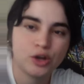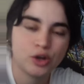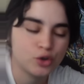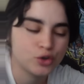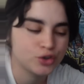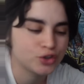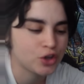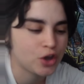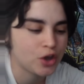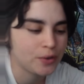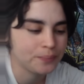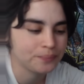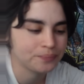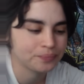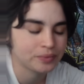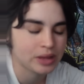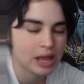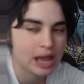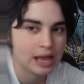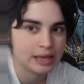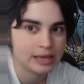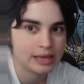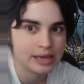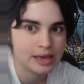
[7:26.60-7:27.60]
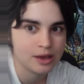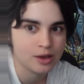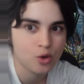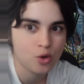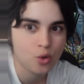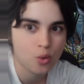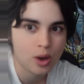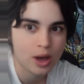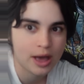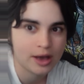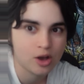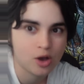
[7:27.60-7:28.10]
Even here in
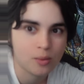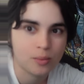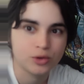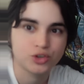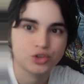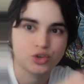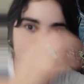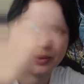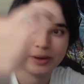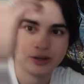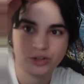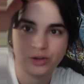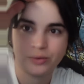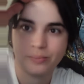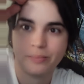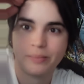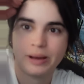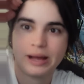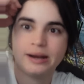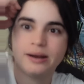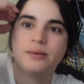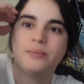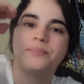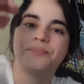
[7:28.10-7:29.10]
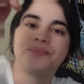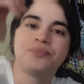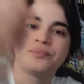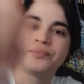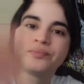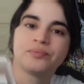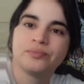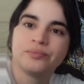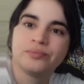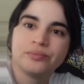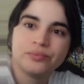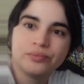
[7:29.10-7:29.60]
Cuba, it's super normal not
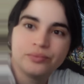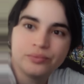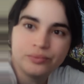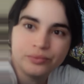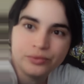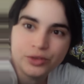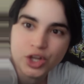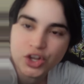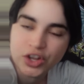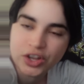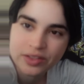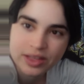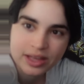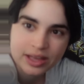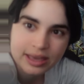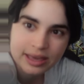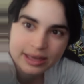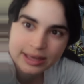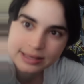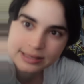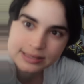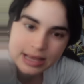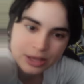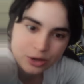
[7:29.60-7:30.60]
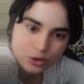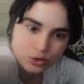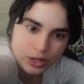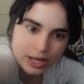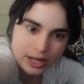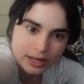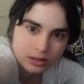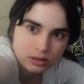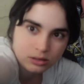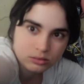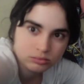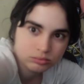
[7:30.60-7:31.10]
to have breakfast.
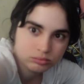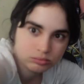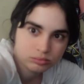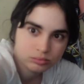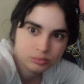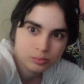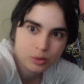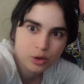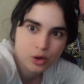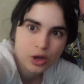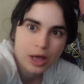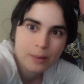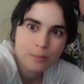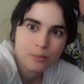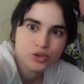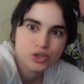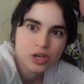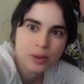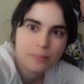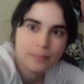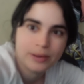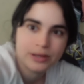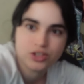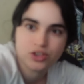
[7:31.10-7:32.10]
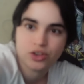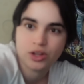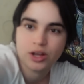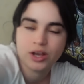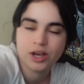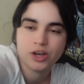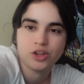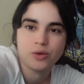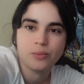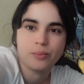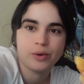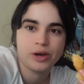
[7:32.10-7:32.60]
Because there are many
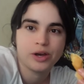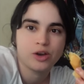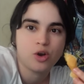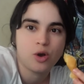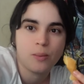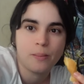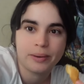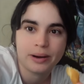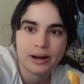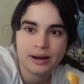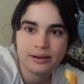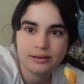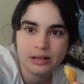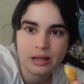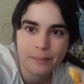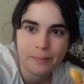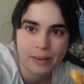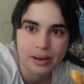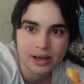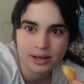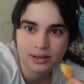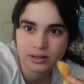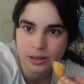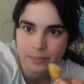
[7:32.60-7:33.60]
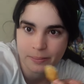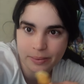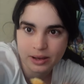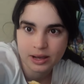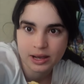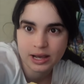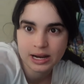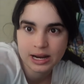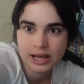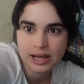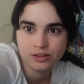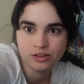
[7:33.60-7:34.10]
people who can't afford this bread. This bread
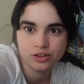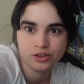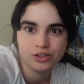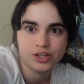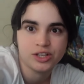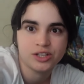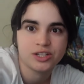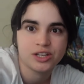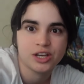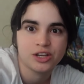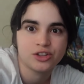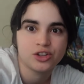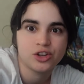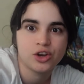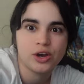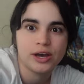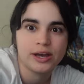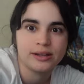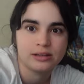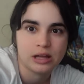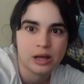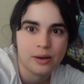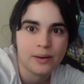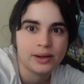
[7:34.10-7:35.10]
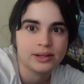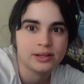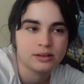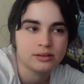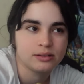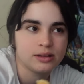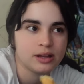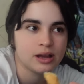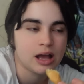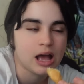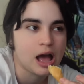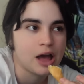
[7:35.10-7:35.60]
that I'm telling you is quite
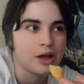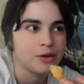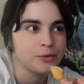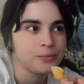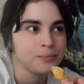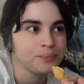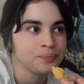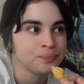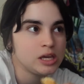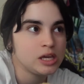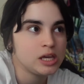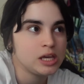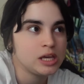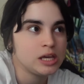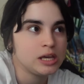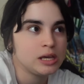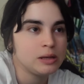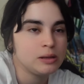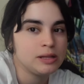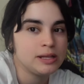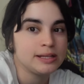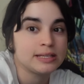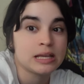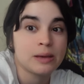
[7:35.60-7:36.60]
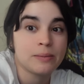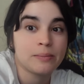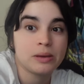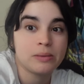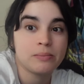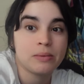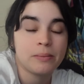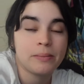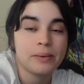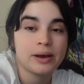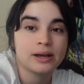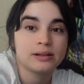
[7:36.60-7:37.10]
expensive. And my mom says
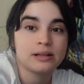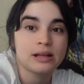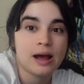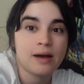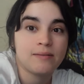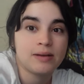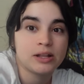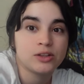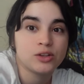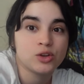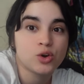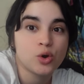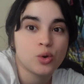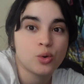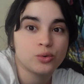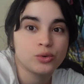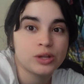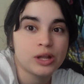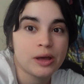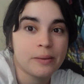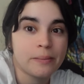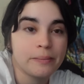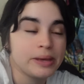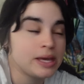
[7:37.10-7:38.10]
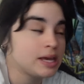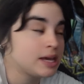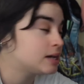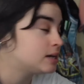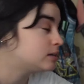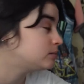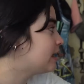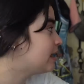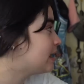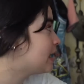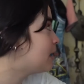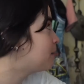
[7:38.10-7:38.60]
she was talking to a friend who
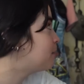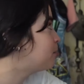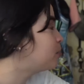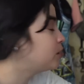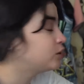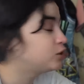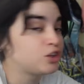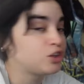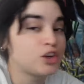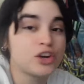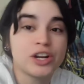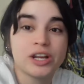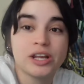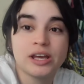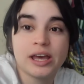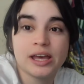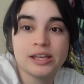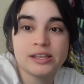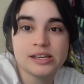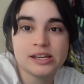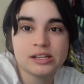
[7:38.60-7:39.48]
is Puerto Rican, right?